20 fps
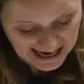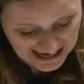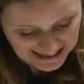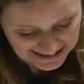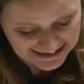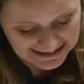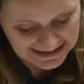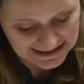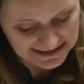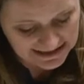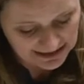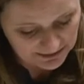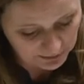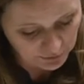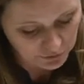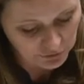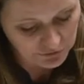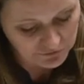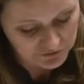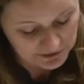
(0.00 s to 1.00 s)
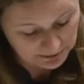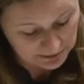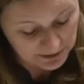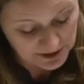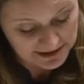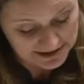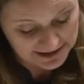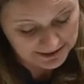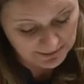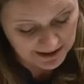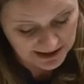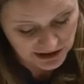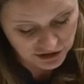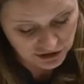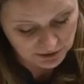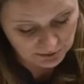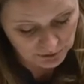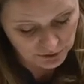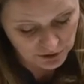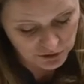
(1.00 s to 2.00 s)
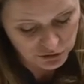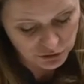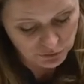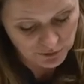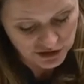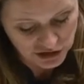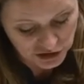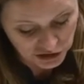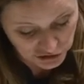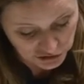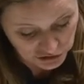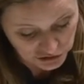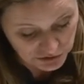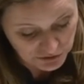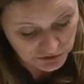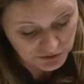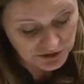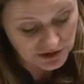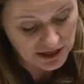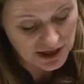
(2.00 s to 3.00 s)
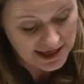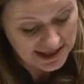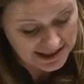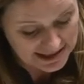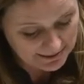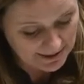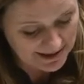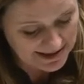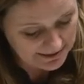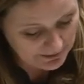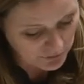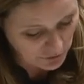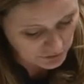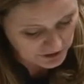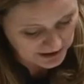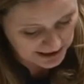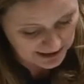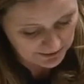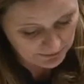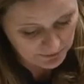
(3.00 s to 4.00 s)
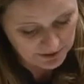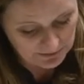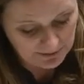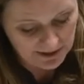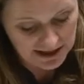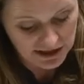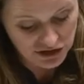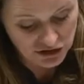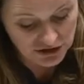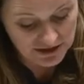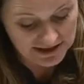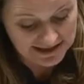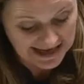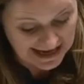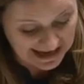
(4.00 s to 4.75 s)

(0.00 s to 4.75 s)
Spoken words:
and its improved inspection approach, which includes spending more time with patients